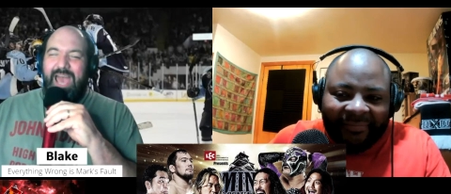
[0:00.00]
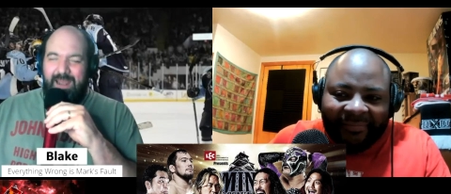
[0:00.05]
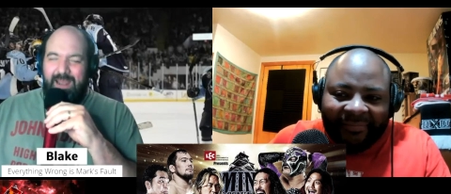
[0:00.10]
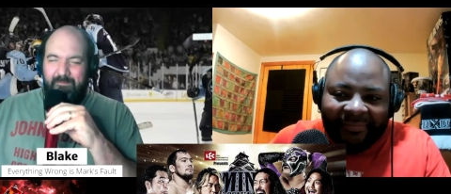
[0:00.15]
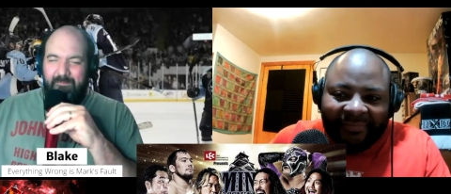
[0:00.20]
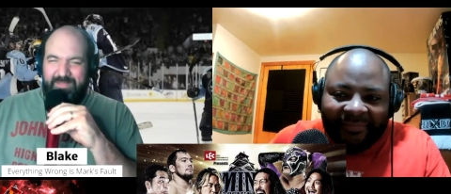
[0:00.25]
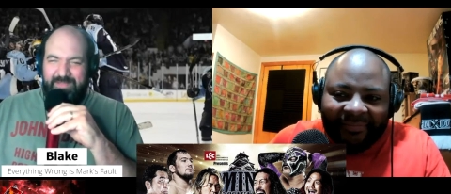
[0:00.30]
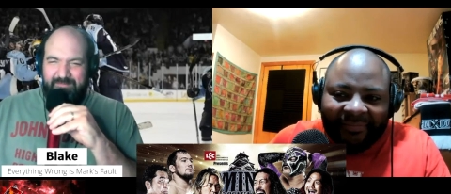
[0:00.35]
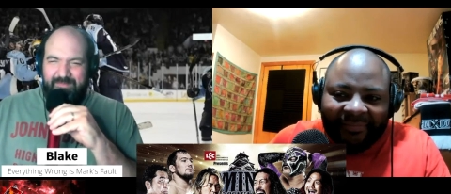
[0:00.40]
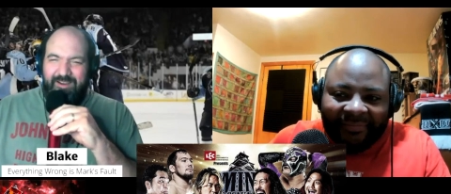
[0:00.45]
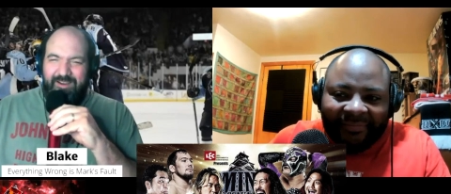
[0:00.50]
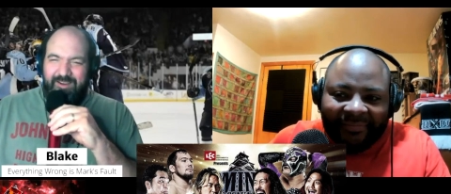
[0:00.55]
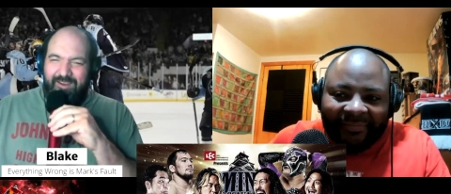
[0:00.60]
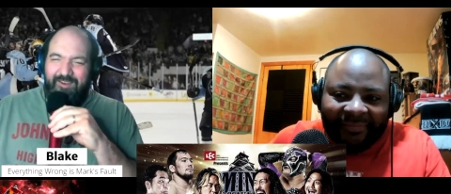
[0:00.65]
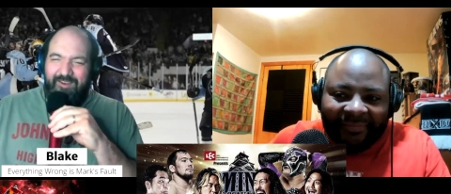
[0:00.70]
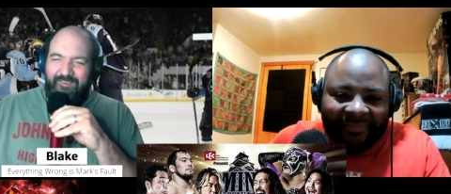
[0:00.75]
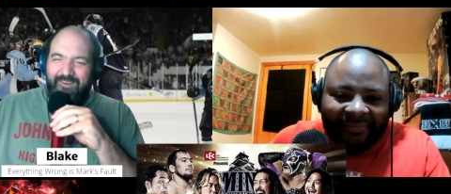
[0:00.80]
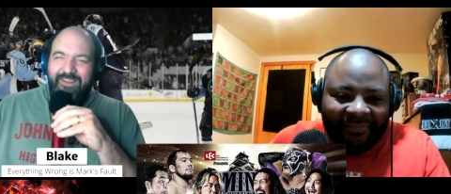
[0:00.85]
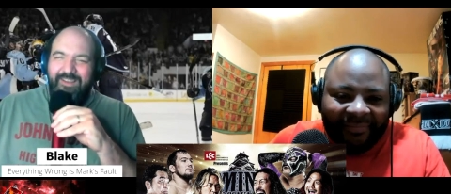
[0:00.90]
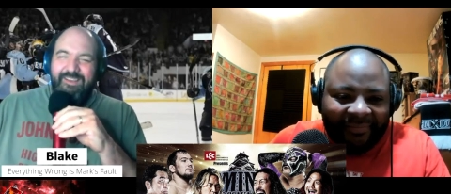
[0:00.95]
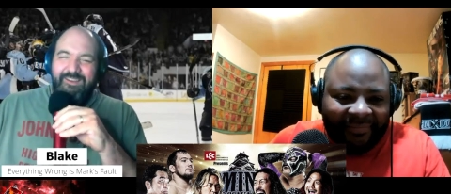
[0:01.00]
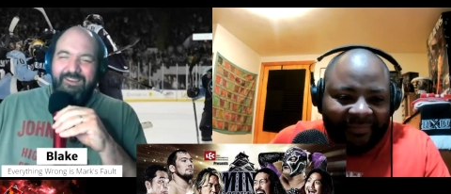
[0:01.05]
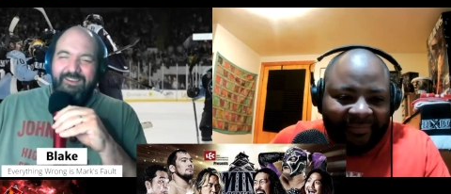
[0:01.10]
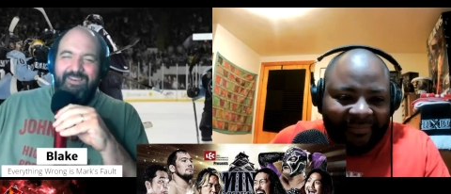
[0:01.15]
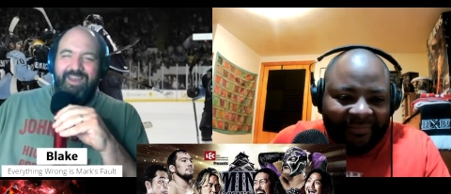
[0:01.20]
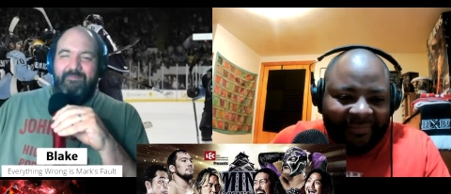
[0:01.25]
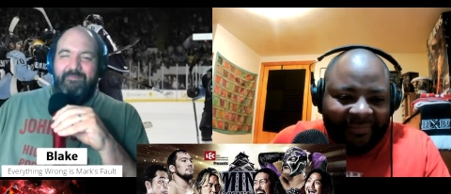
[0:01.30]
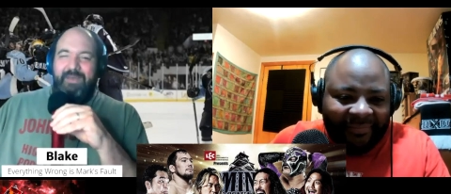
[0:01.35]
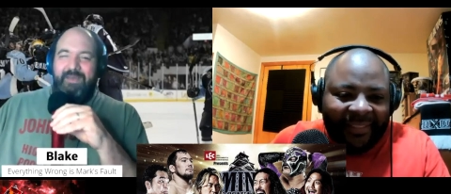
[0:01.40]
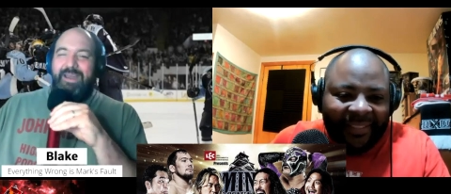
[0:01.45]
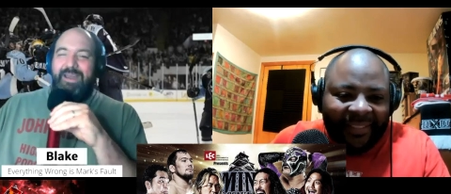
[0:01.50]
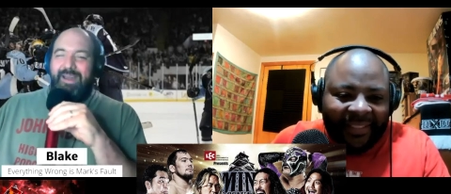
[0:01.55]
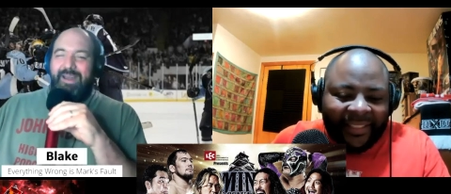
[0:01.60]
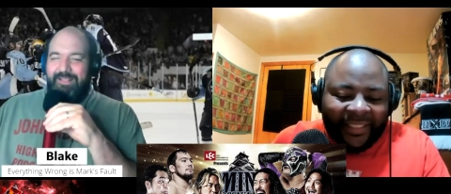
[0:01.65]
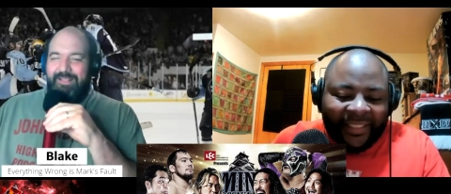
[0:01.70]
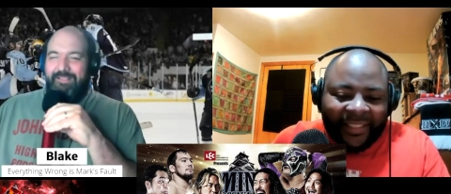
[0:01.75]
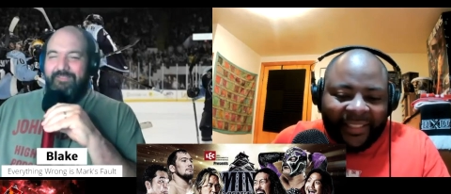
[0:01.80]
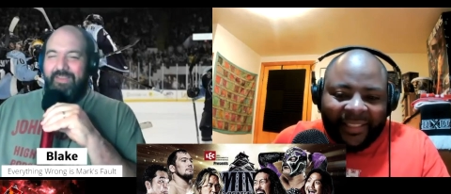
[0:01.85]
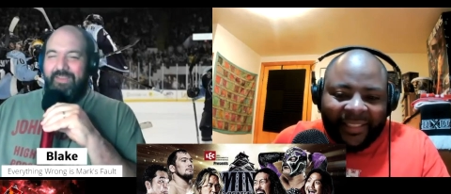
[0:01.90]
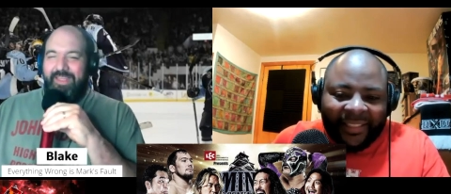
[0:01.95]
Speaker 1: at them tomorrow when I'm editing
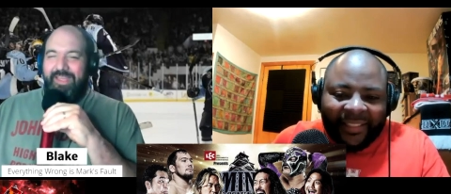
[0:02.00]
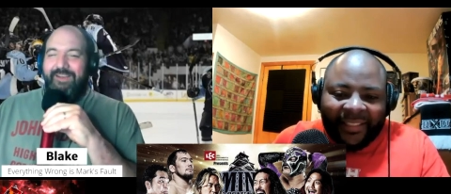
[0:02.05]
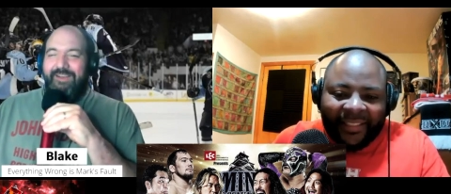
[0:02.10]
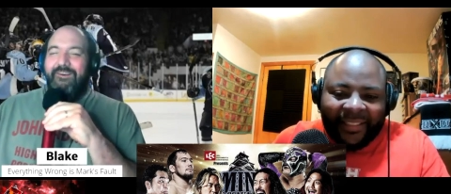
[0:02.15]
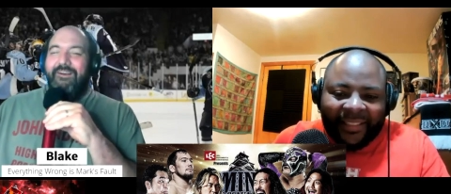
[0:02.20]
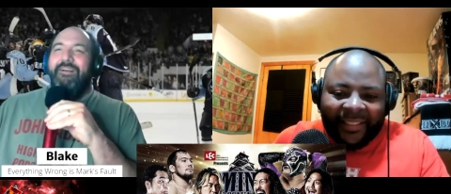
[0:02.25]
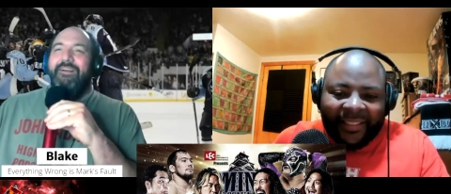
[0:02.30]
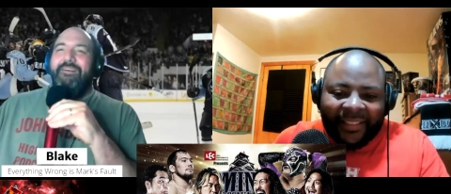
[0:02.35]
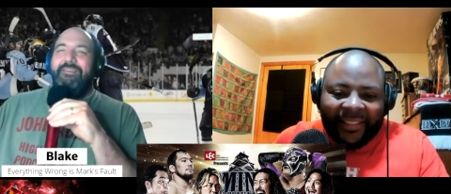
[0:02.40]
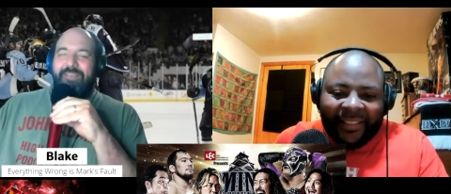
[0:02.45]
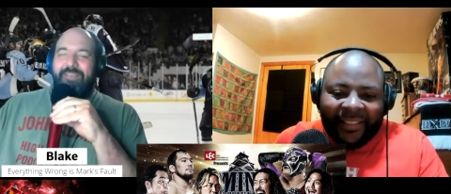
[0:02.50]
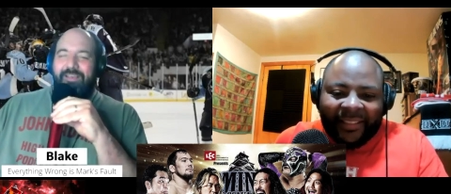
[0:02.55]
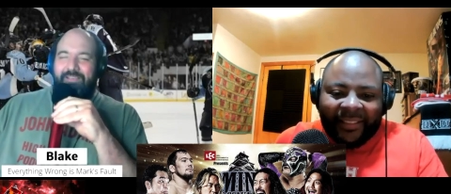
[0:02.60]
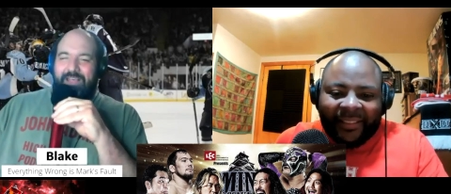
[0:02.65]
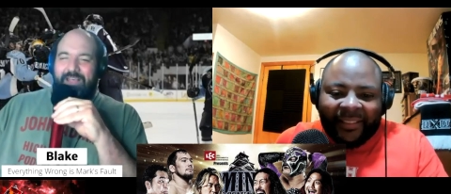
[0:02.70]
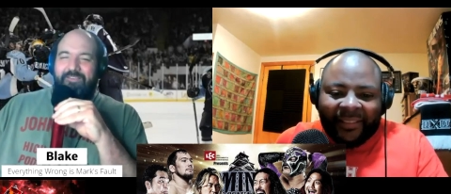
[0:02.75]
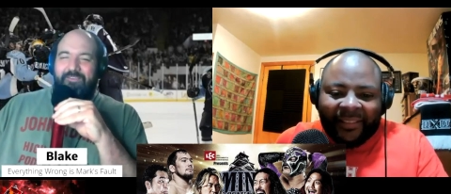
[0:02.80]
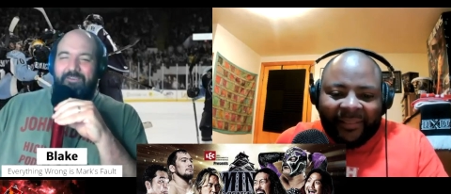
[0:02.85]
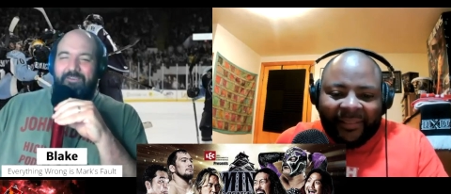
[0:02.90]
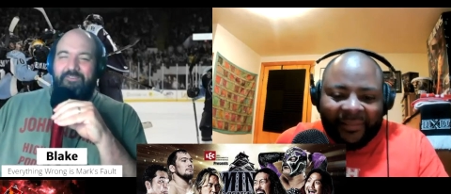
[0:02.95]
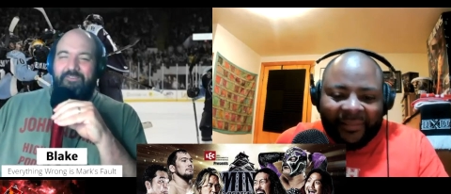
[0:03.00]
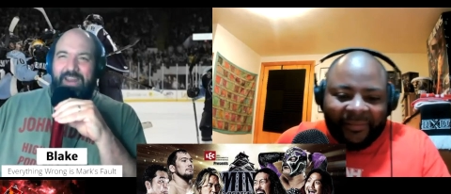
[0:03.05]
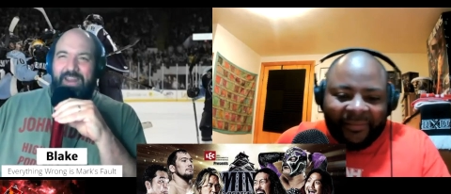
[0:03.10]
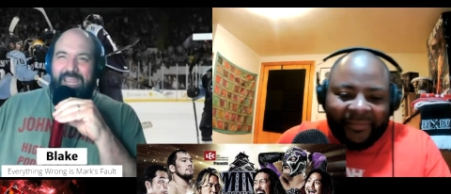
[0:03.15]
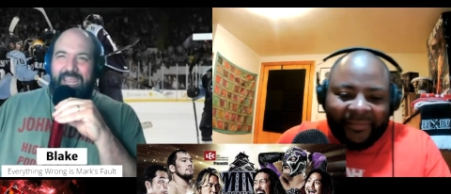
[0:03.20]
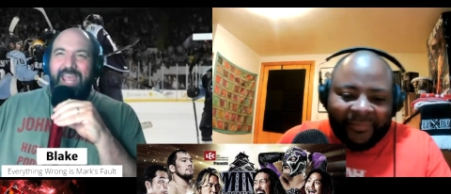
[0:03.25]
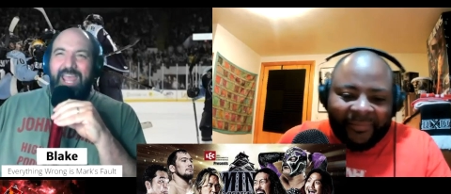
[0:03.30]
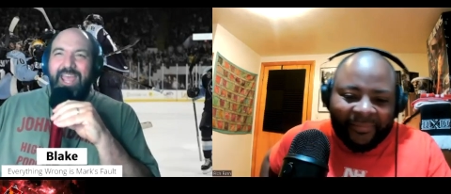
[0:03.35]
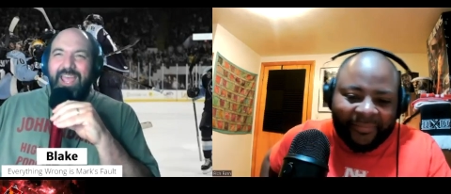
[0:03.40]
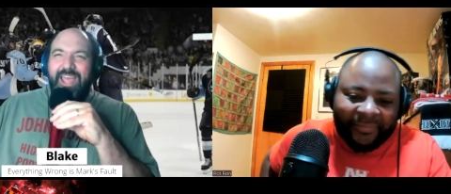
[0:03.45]
this video. So that's very funny.